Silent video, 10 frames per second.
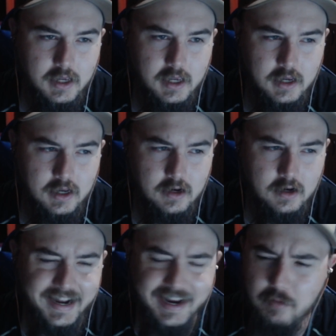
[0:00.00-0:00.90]
in,
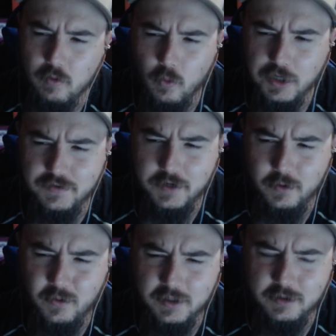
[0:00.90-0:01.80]
I can't remember which video
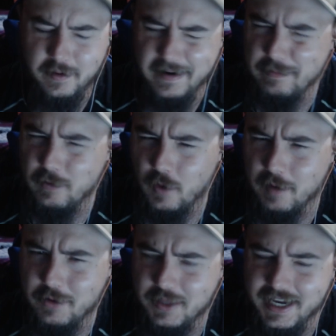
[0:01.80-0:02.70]
it was, it might have been one
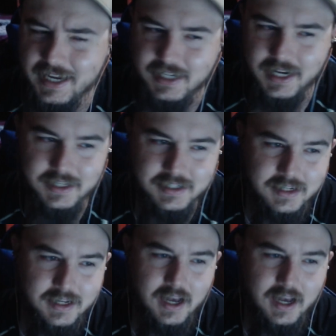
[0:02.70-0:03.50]
about the Hittites.